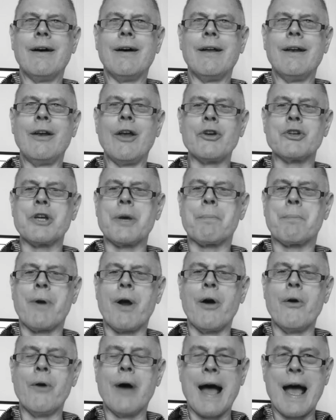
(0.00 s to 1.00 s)
Logic
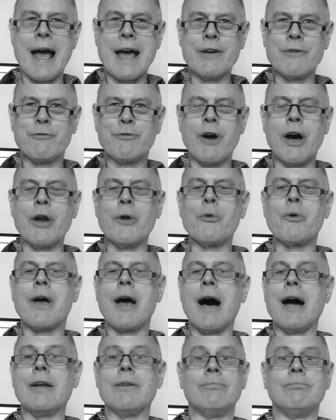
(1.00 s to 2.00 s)
Pro and Final
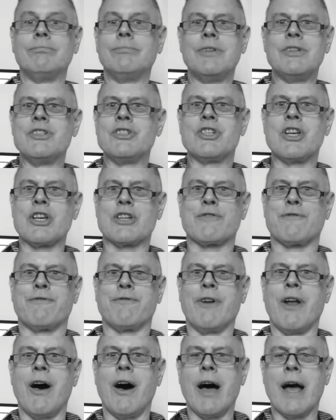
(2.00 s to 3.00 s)
Cut just
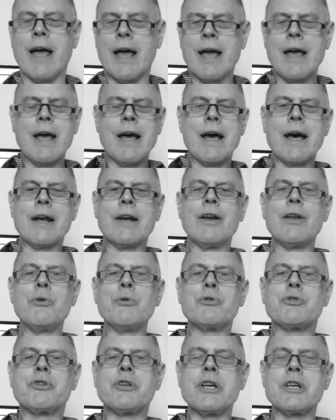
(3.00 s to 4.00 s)
fly. And
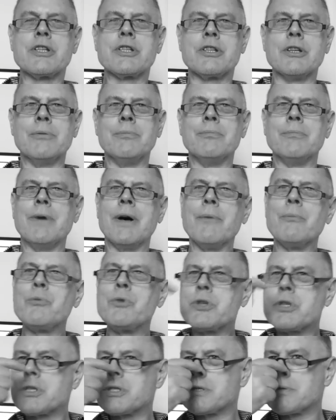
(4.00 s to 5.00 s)
Luke Tristram
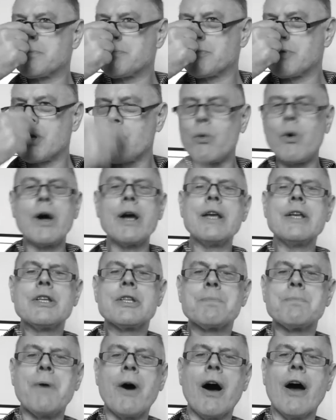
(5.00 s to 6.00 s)
was quite
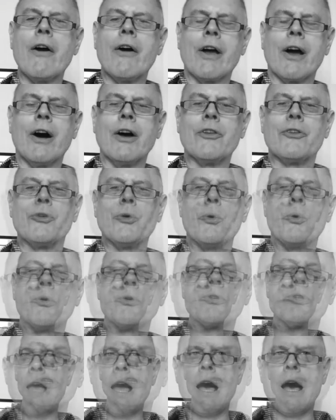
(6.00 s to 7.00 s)
inspiring, I
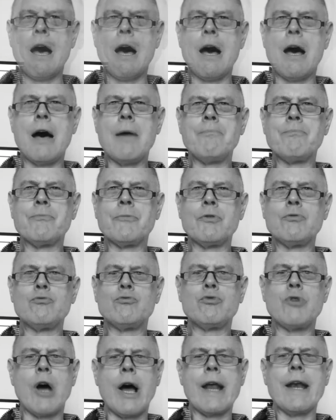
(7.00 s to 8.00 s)
thought. And
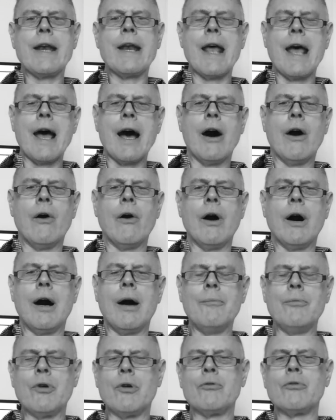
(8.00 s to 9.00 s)
right now,
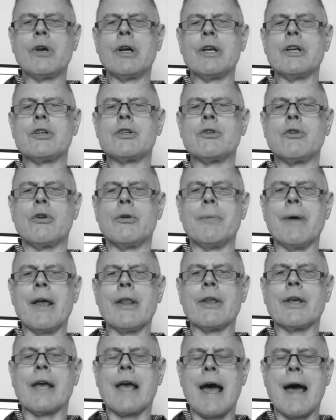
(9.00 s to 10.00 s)
I'm not really sure
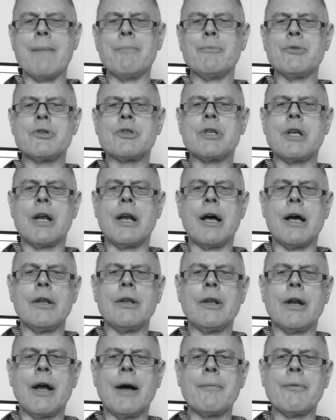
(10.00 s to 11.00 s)
about the cameras that
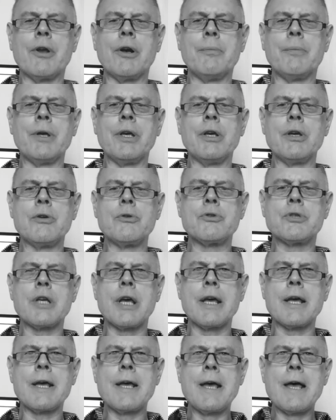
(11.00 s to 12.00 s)
I'm going to be
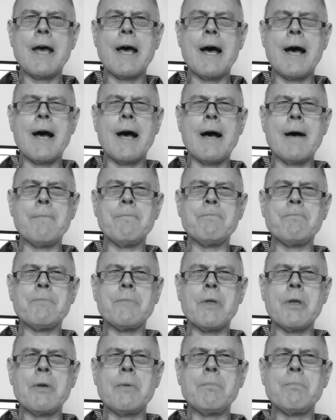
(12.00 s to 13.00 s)
using,
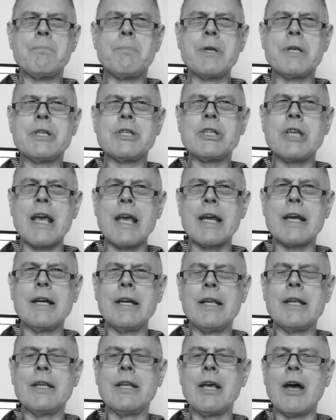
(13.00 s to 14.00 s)

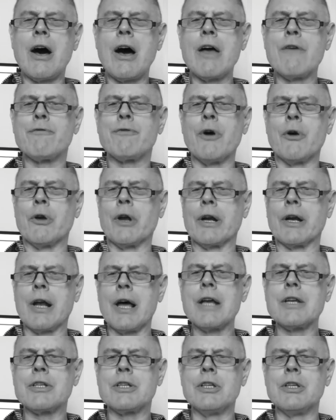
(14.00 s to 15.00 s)
particularly the iPhone. I'd
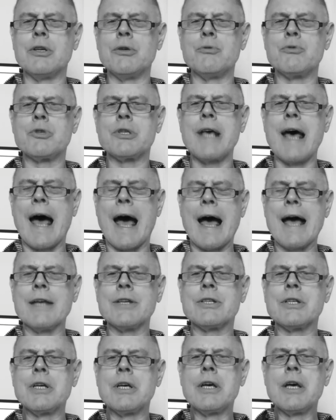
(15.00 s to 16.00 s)
like to use
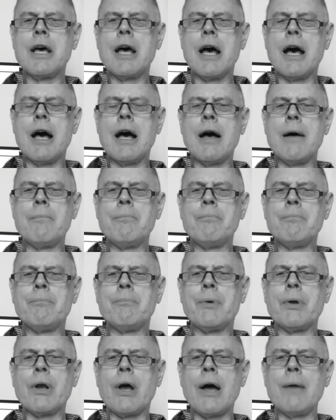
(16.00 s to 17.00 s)
that,
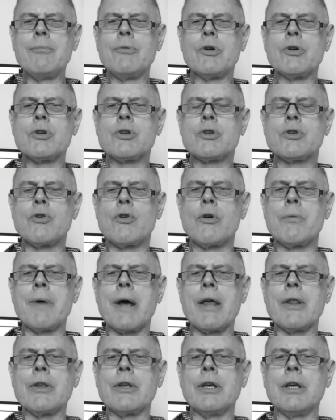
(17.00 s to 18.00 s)
but I'm not sure
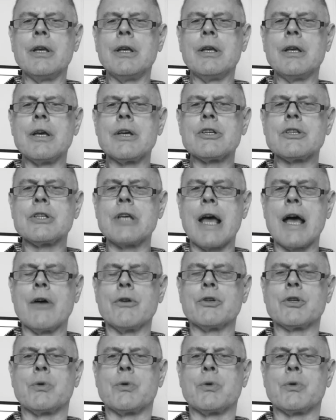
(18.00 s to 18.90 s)
about the sound